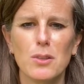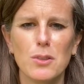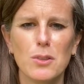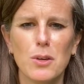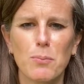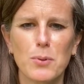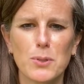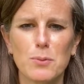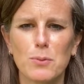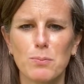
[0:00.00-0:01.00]
the
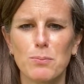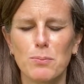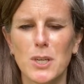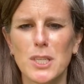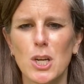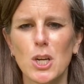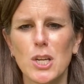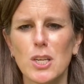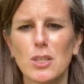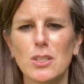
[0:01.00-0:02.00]

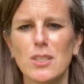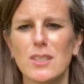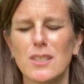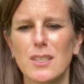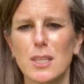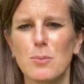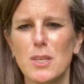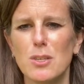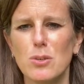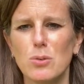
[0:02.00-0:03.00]
material to be
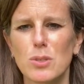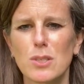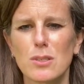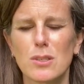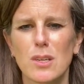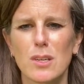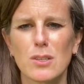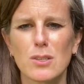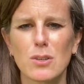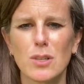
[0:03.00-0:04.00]
used?
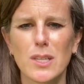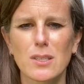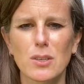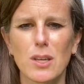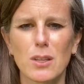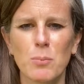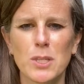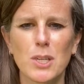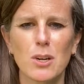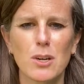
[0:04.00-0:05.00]
So let's look at the
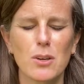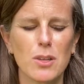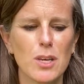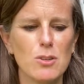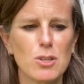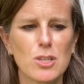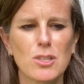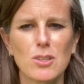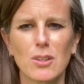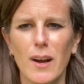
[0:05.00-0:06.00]
material that you should
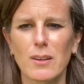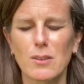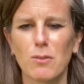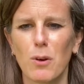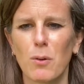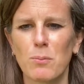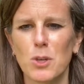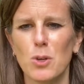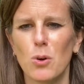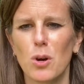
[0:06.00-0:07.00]
select from
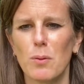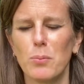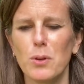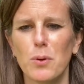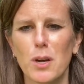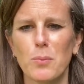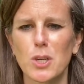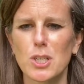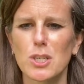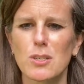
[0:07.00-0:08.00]
your blueberry
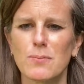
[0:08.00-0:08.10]
bush.